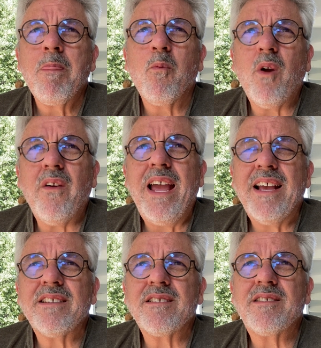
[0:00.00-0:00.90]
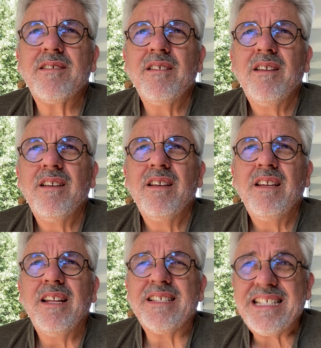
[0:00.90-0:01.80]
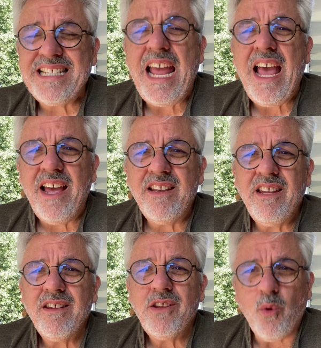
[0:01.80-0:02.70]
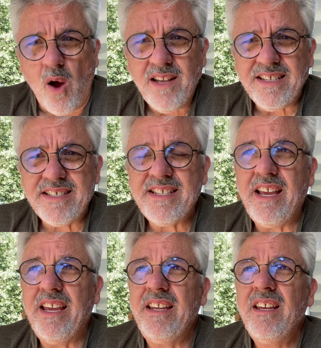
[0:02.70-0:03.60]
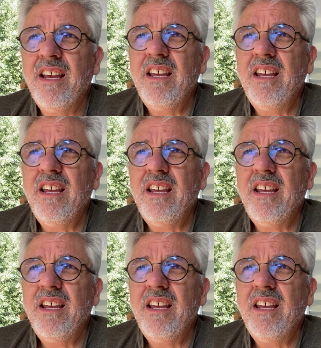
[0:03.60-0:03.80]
Whereas instead, you ought to say,